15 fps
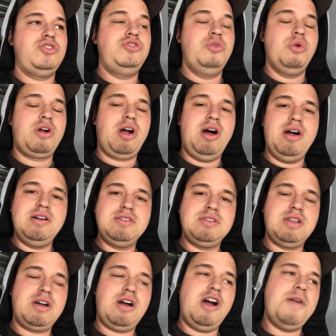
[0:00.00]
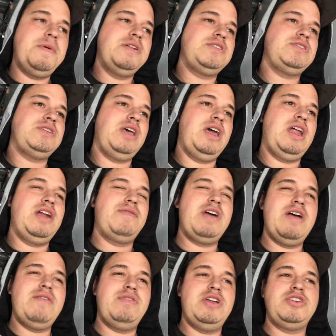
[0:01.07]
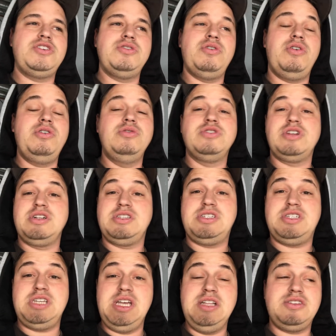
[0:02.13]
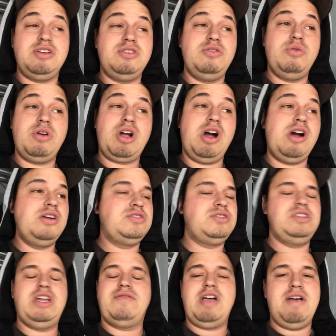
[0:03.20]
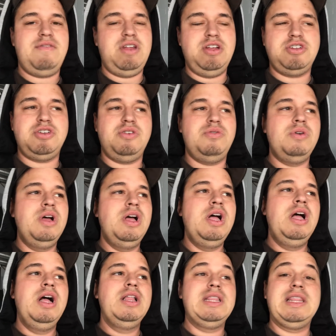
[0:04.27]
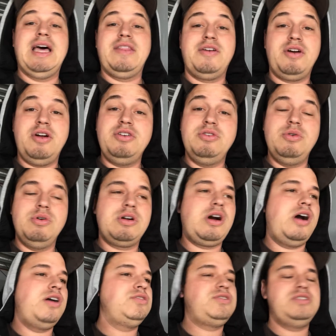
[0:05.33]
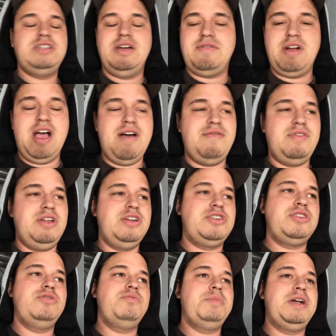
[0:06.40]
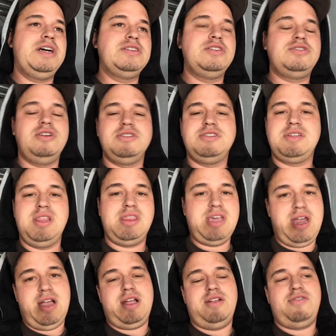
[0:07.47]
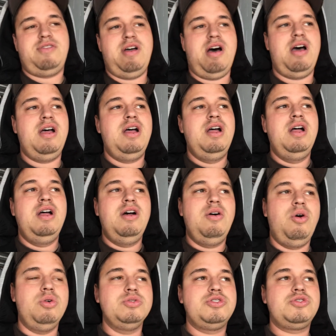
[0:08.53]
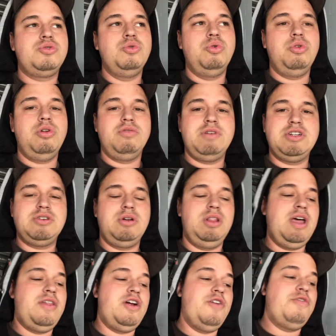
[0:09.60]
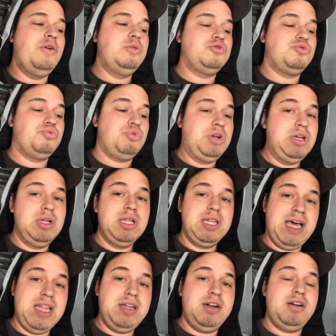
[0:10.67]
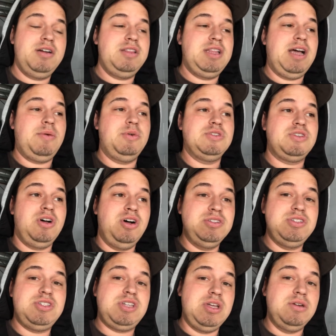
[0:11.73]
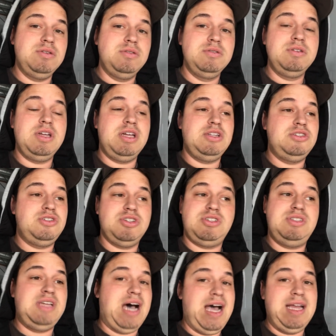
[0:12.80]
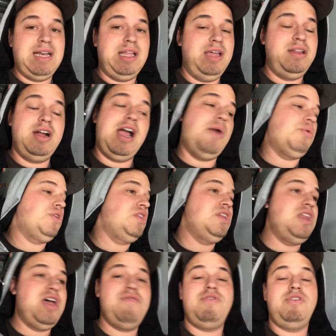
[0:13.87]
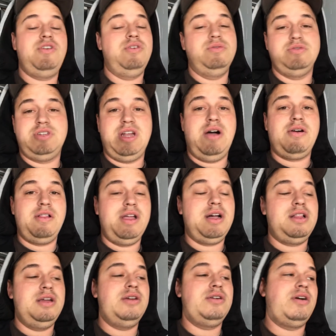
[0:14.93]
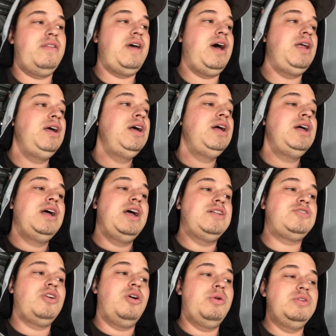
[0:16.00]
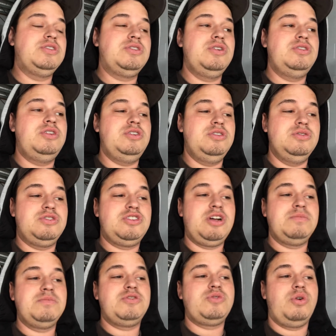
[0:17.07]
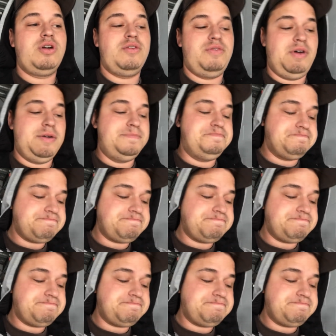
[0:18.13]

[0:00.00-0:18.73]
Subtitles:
on newer cars in the carpets, and I never have an issue. I'll use it on seats on newer cars, never have an issue. Leather on newer cars, never have an issue, because it's all synthetic. It's not old school original leather. If it was real leather that was unsealed and just dyed leather, I would never use an alkaline cleaner on that. It's always good to use some sort of a